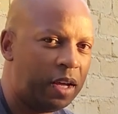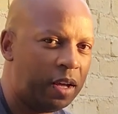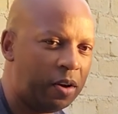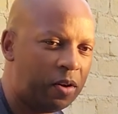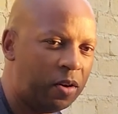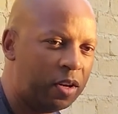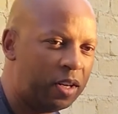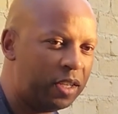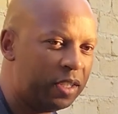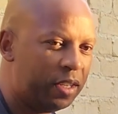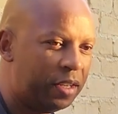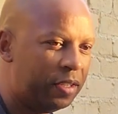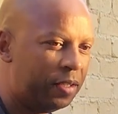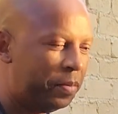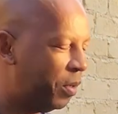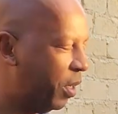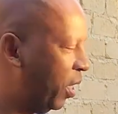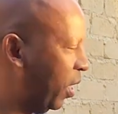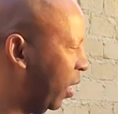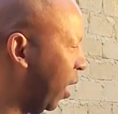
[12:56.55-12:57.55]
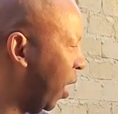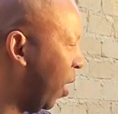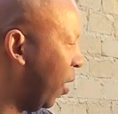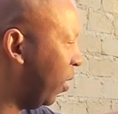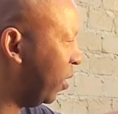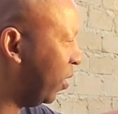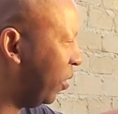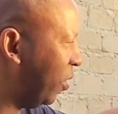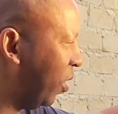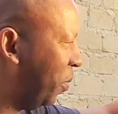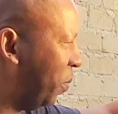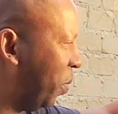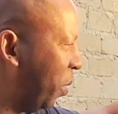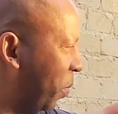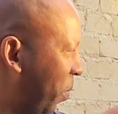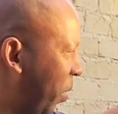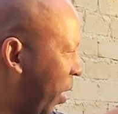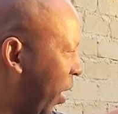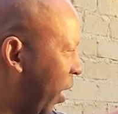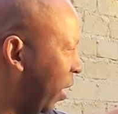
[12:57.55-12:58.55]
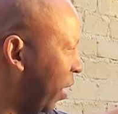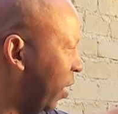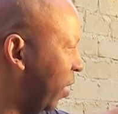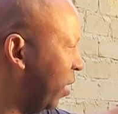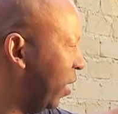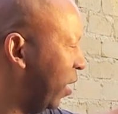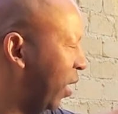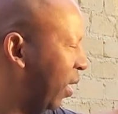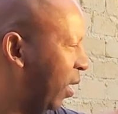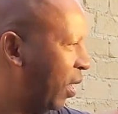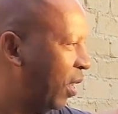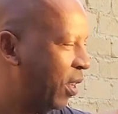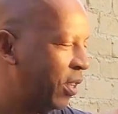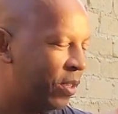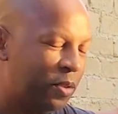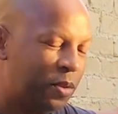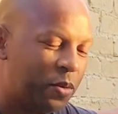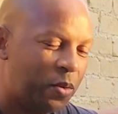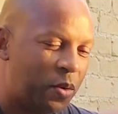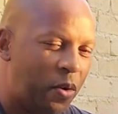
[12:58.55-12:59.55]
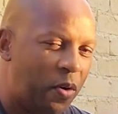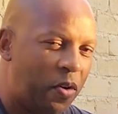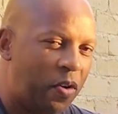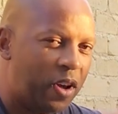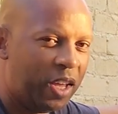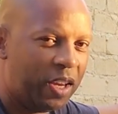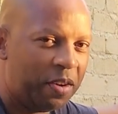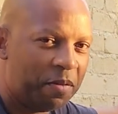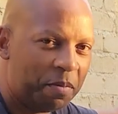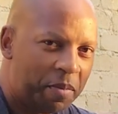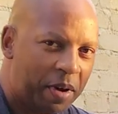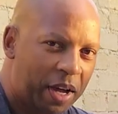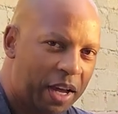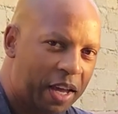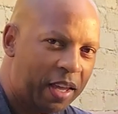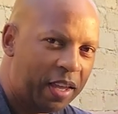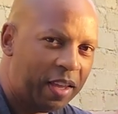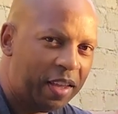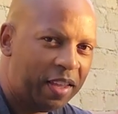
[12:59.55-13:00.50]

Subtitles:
Honestly speaking, I was not prepared to go and buy